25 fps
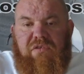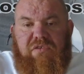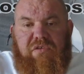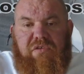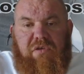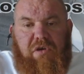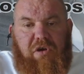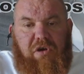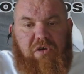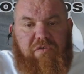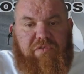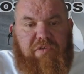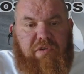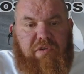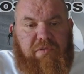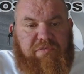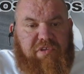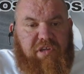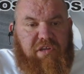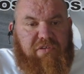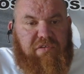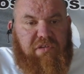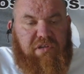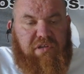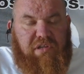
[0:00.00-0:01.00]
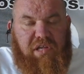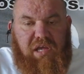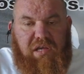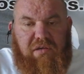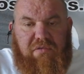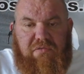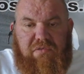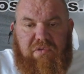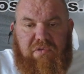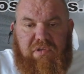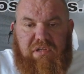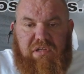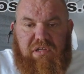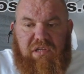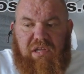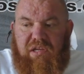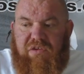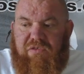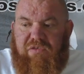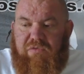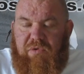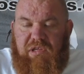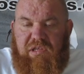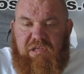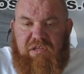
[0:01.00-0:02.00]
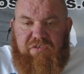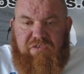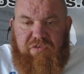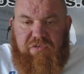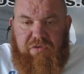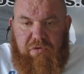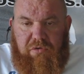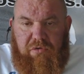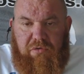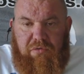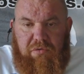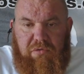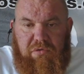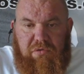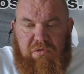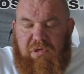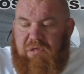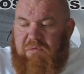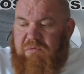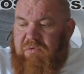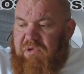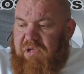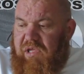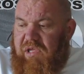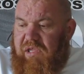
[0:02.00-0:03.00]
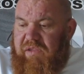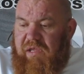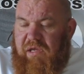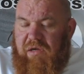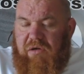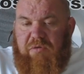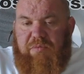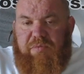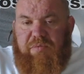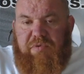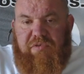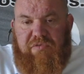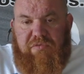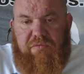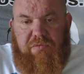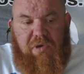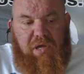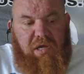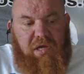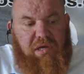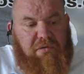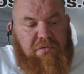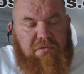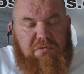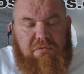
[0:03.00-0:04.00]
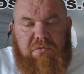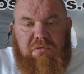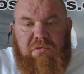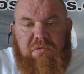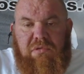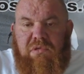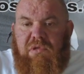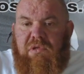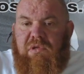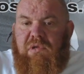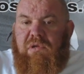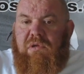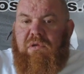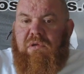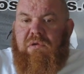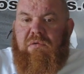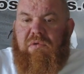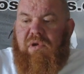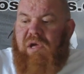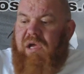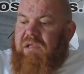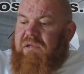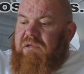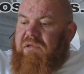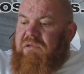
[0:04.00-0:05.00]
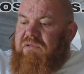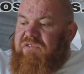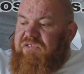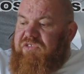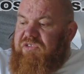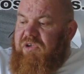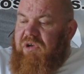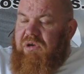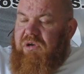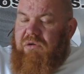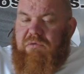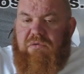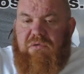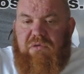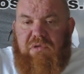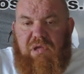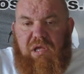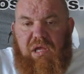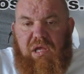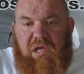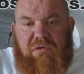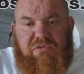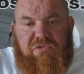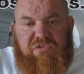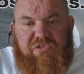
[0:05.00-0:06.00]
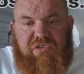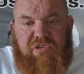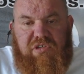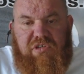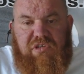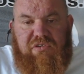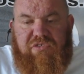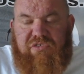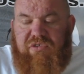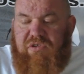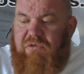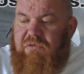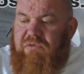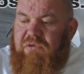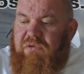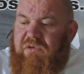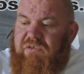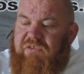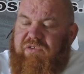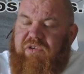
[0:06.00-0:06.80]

So hopefully I'm scheduling that within the next week or two, and we'll get that up as well. Right, so I will see you soon.